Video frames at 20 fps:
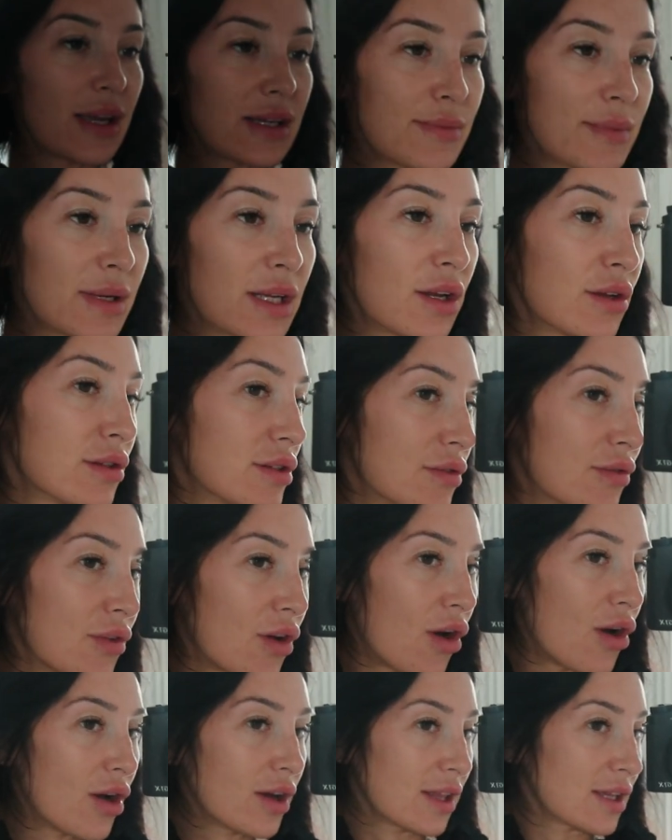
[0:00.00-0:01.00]
here's me closing the
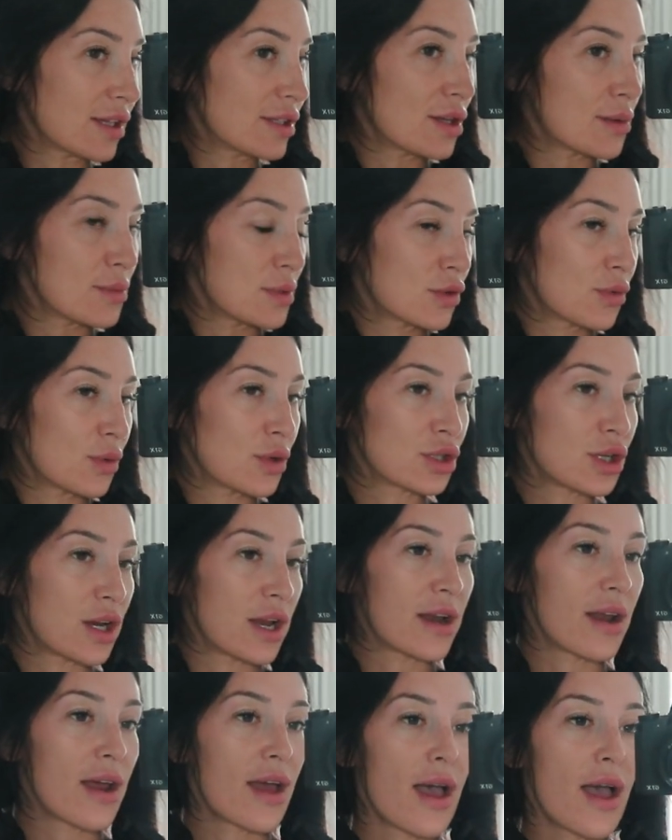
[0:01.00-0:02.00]
vlog. Thanks so much for
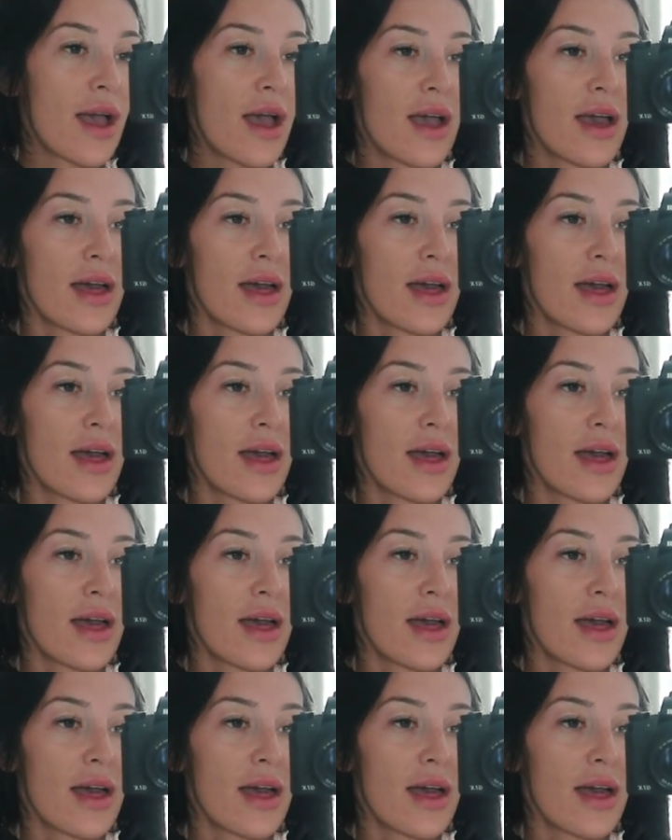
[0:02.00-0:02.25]
watching